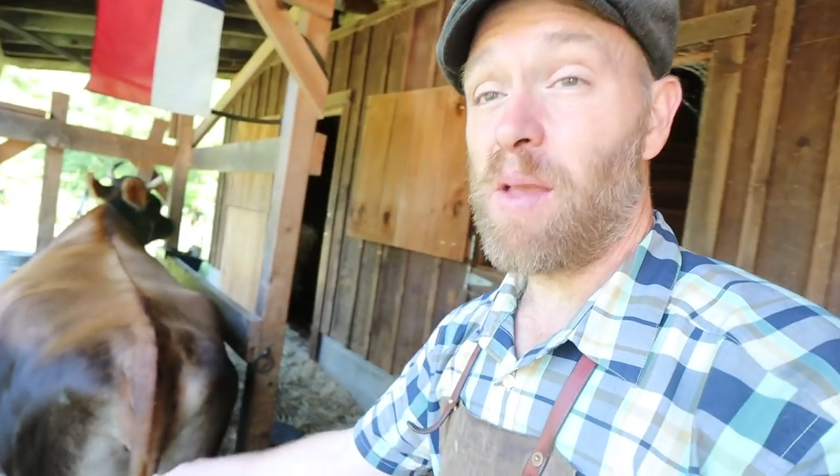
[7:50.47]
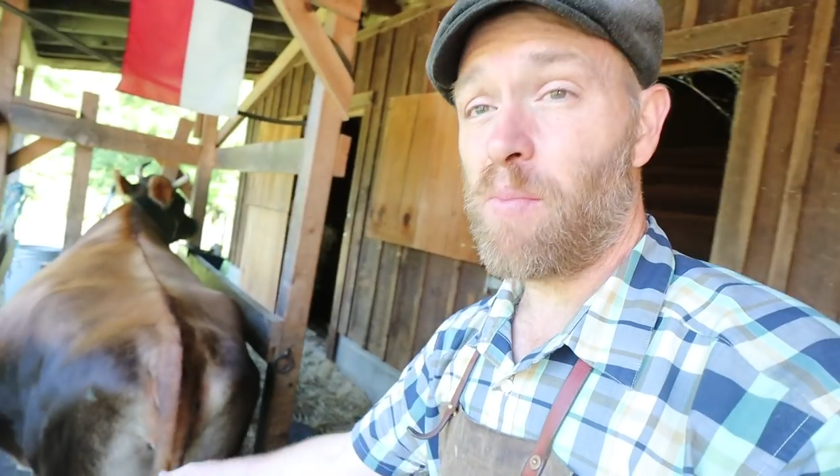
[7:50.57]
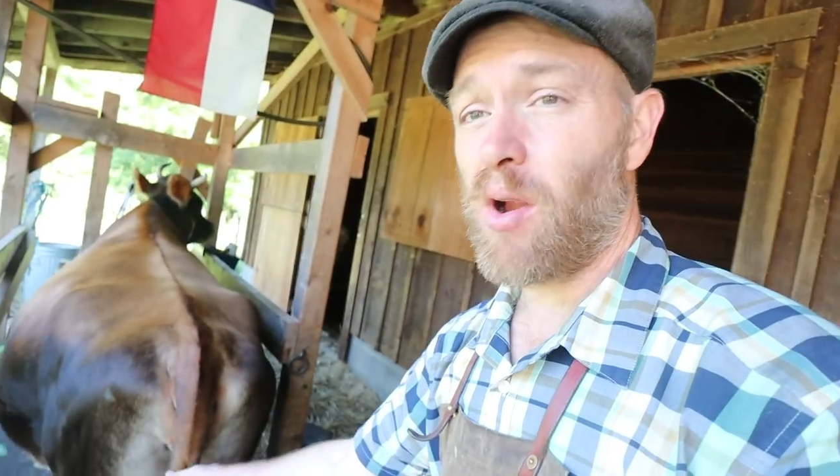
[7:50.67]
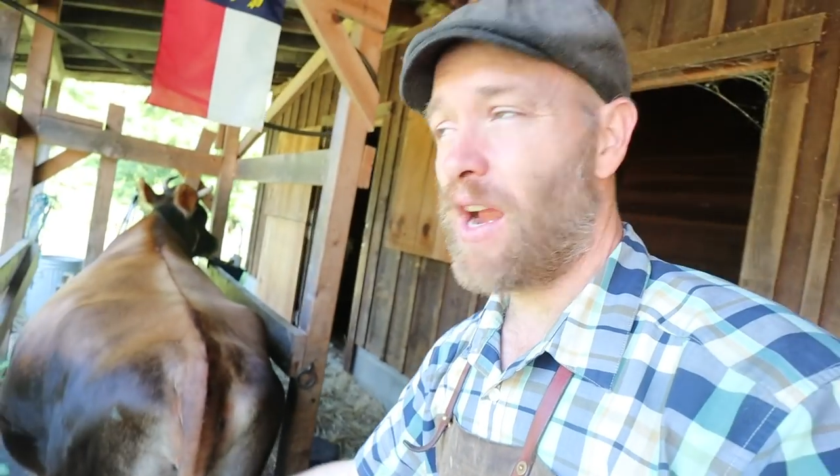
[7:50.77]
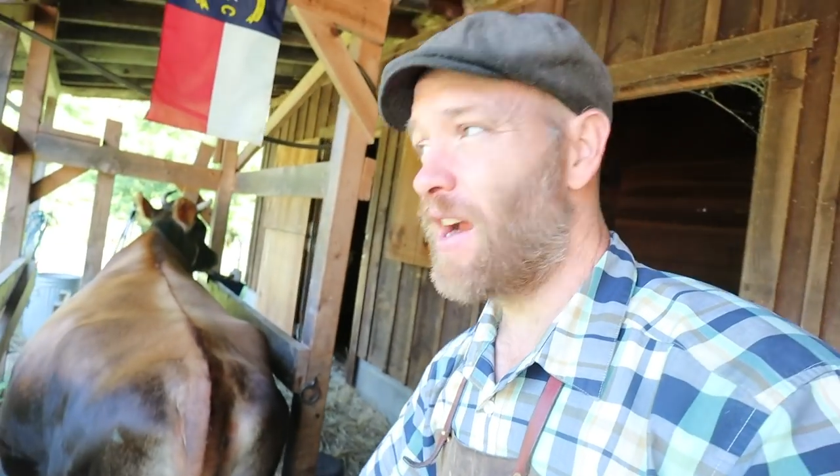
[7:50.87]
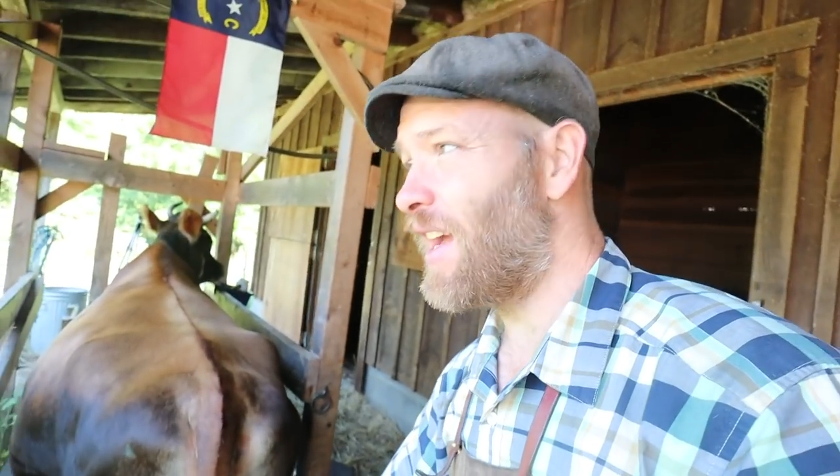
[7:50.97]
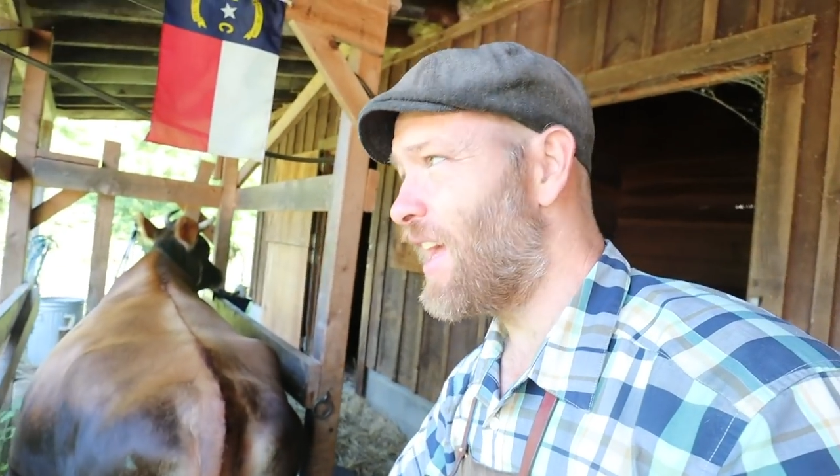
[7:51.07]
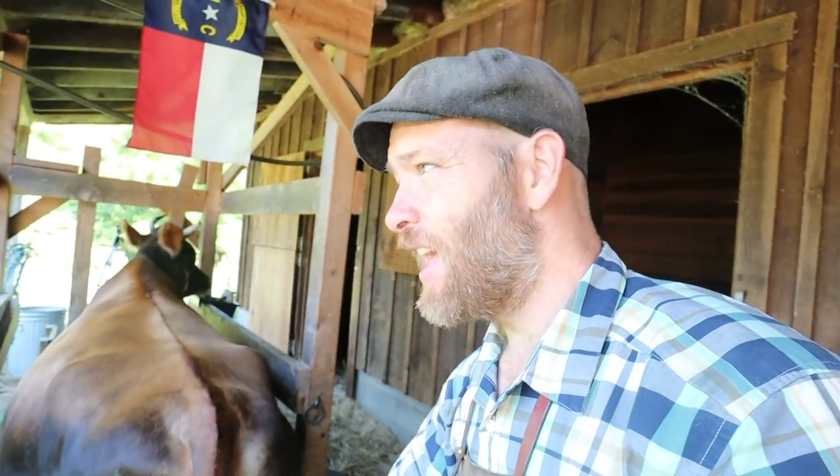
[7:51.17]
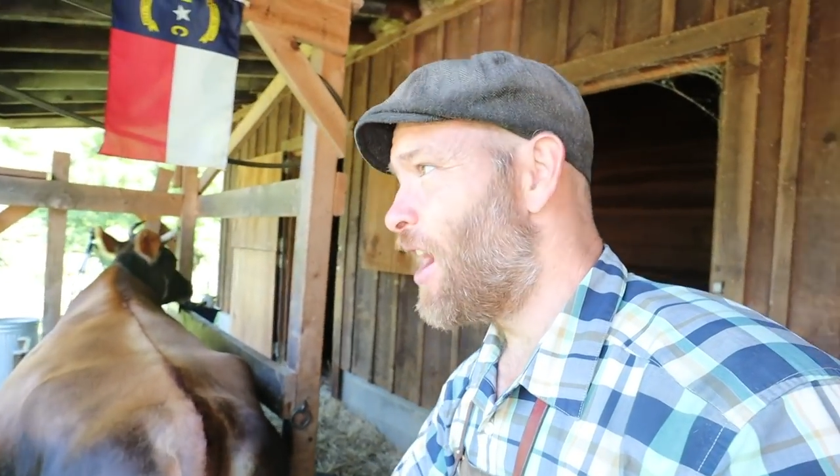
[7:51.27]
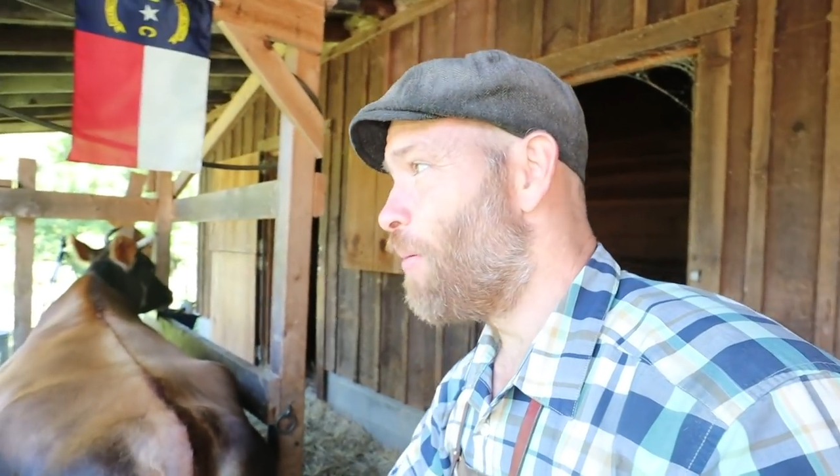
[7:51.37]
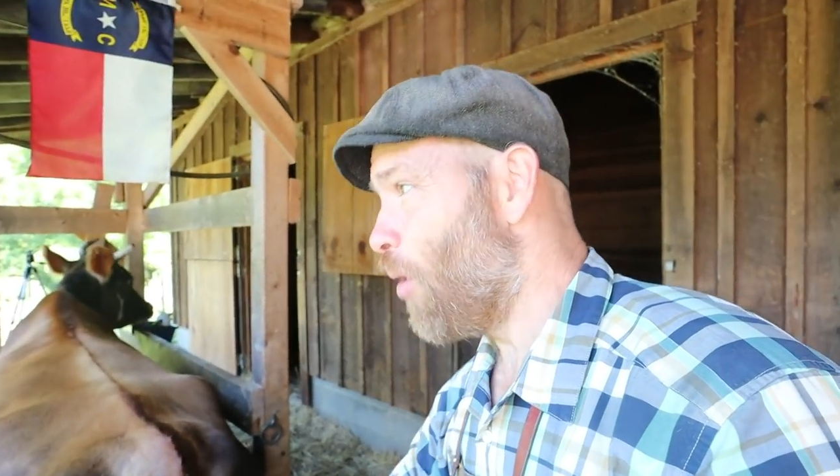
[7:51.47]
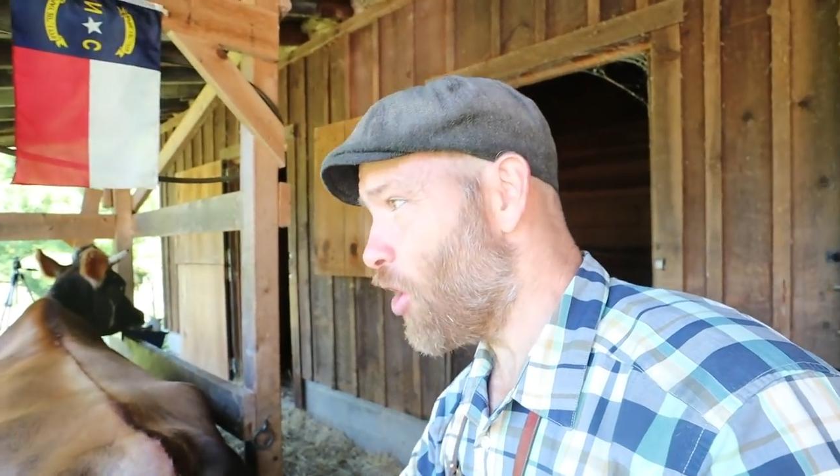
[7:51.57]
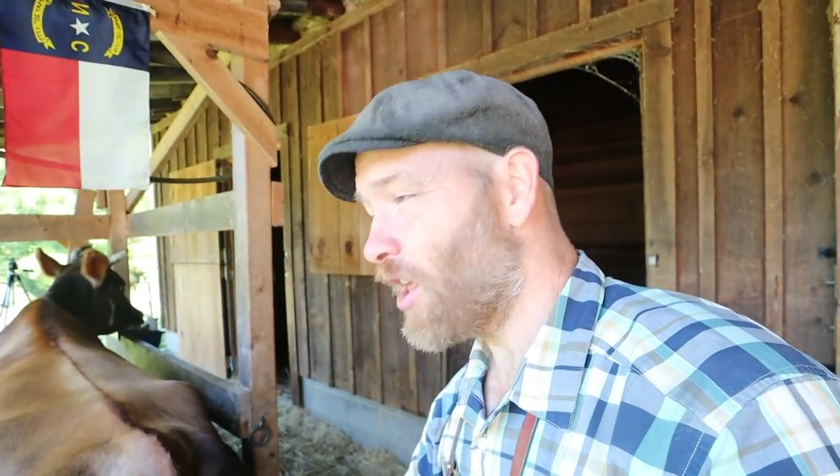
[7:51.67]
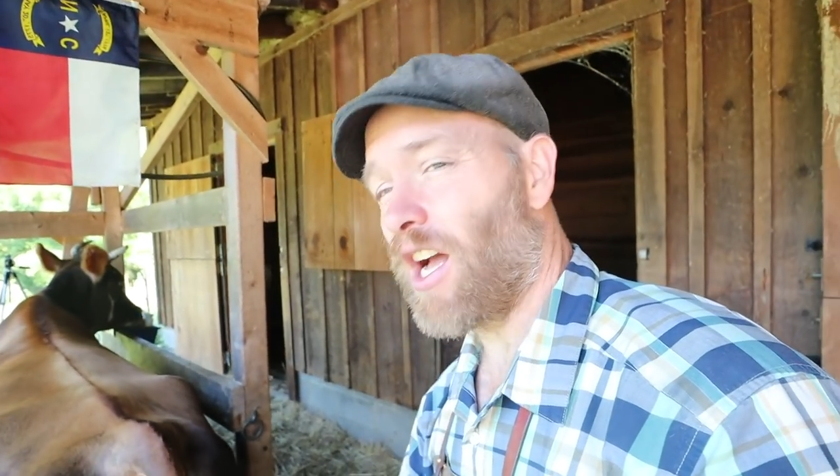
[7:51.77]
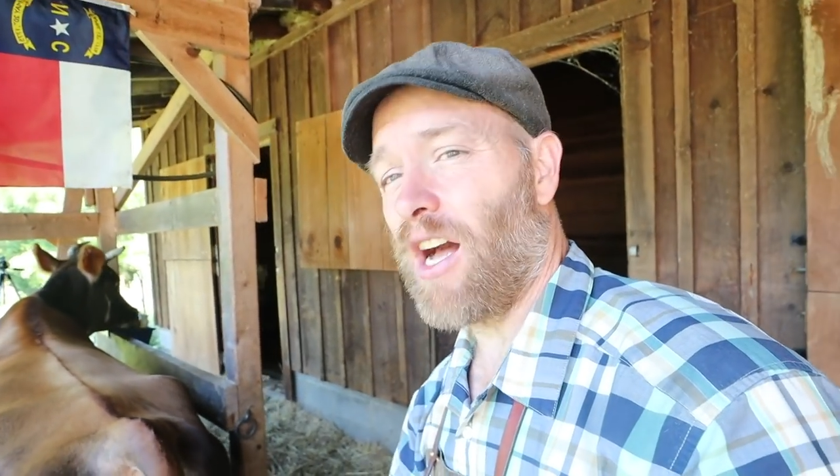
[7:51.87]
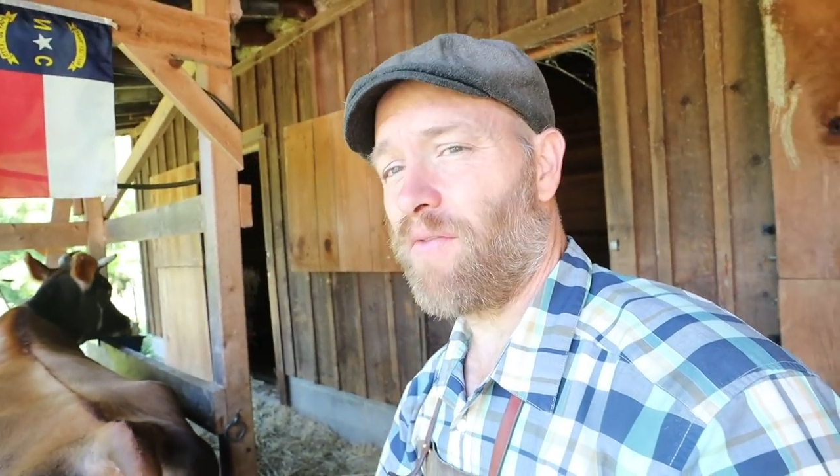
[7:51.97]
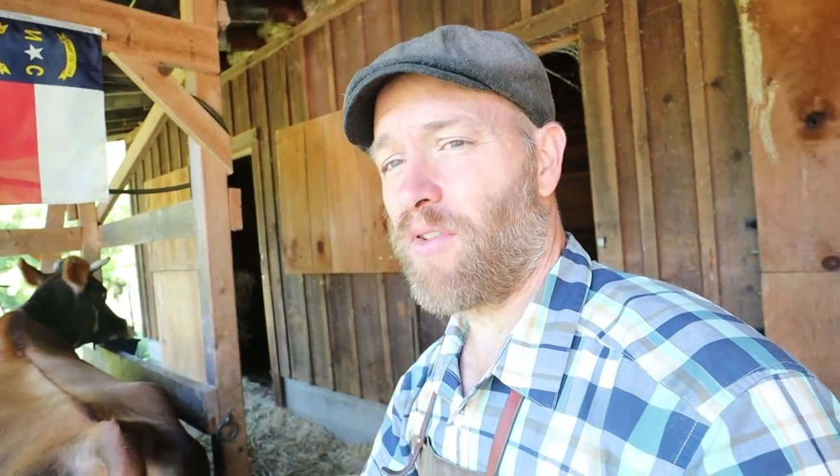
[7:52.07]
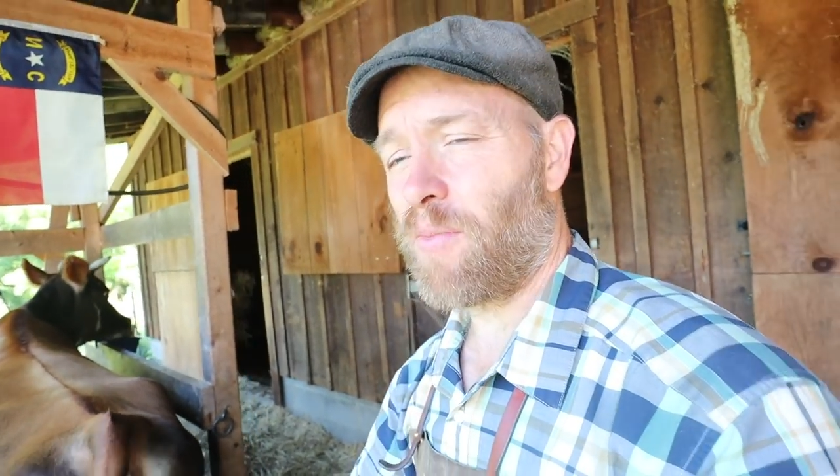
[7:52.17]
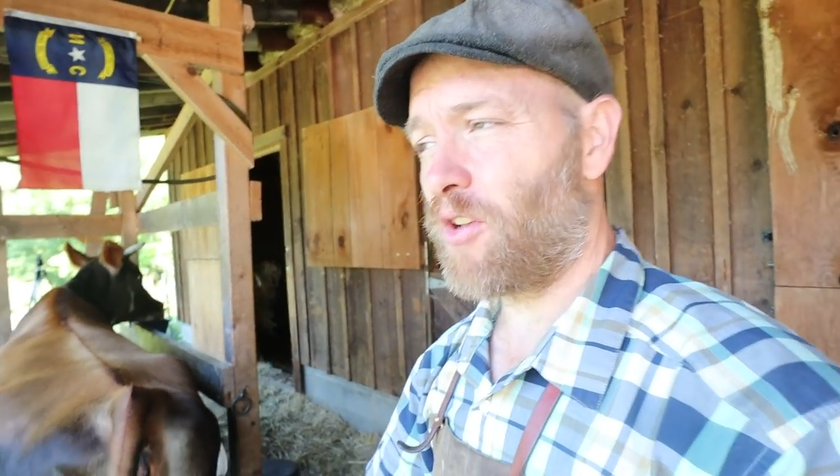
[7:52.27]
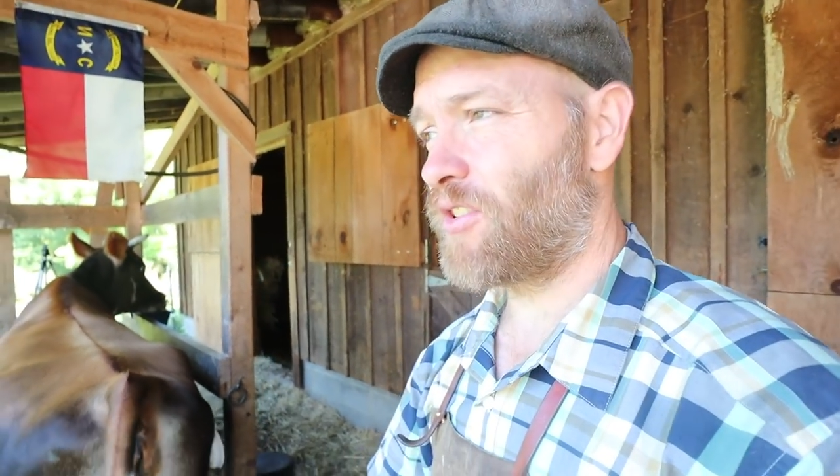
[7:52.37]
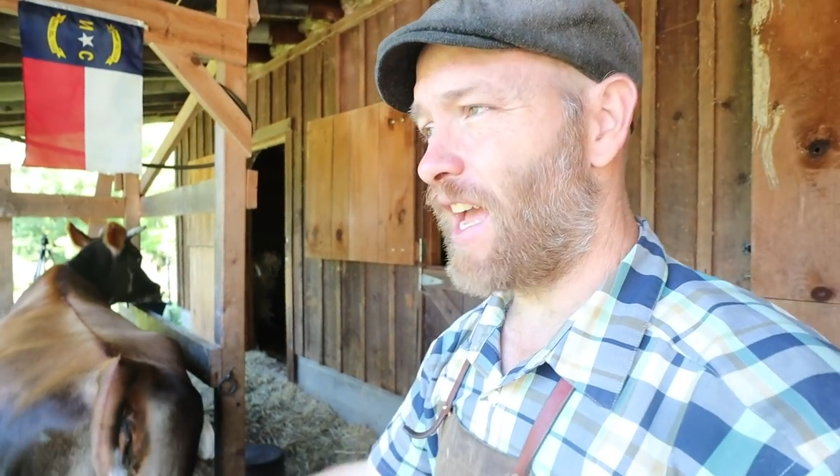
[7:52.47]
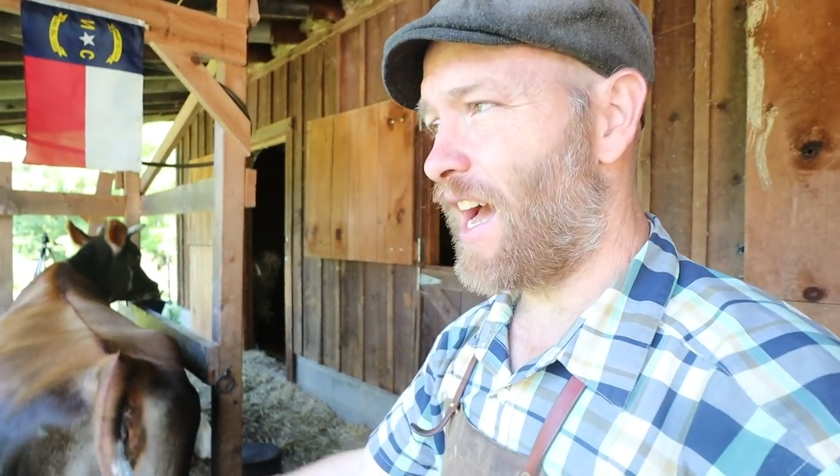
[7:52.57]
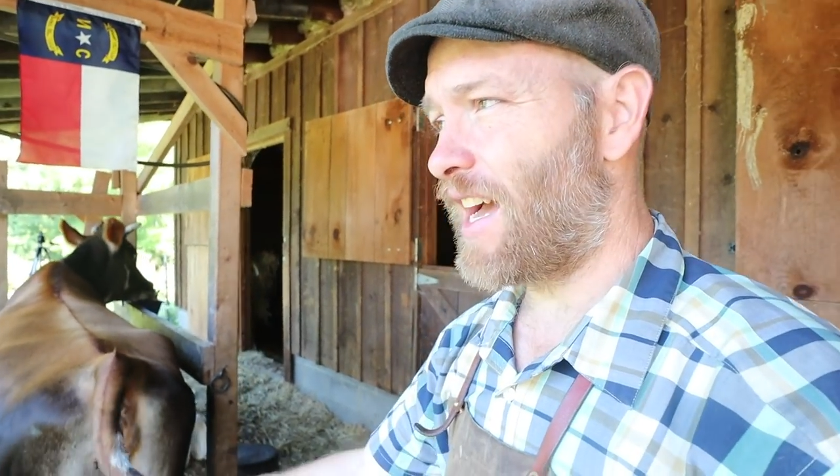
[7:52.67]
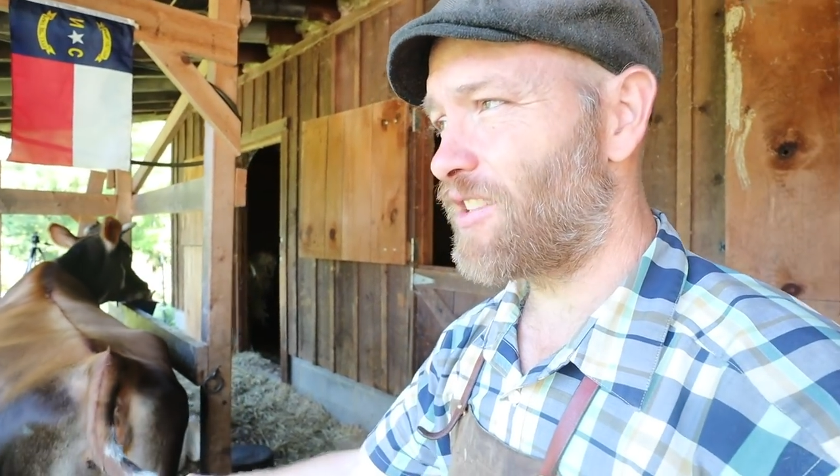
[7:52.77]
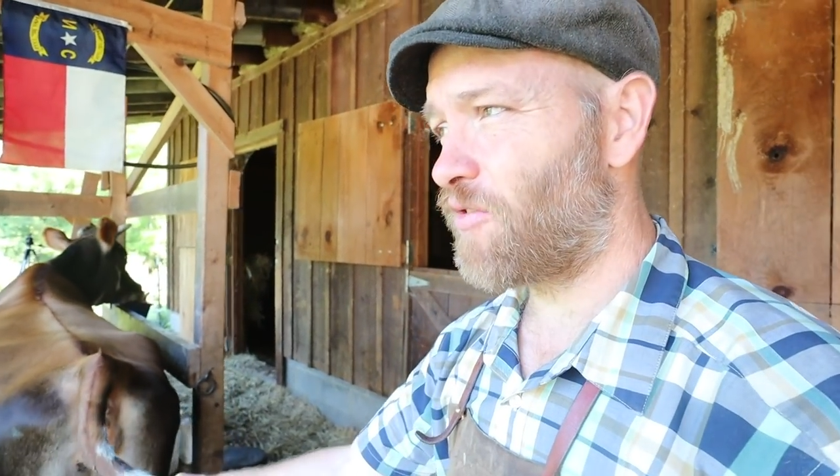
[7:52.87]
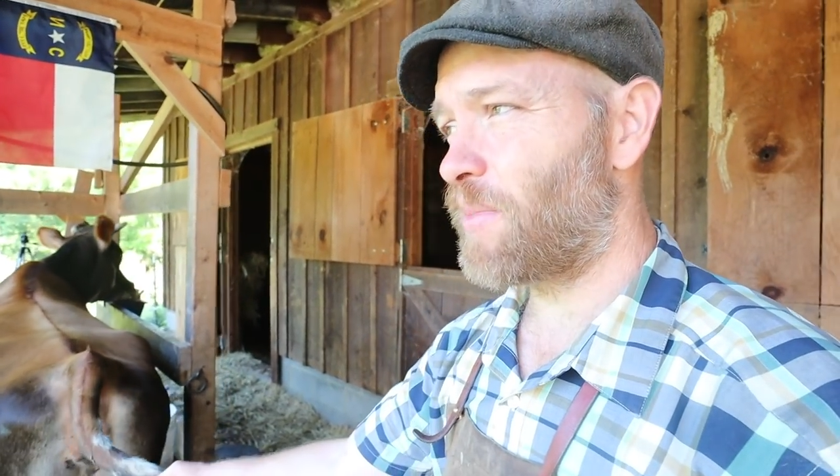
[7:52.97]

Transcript: member area. More to come from those guys,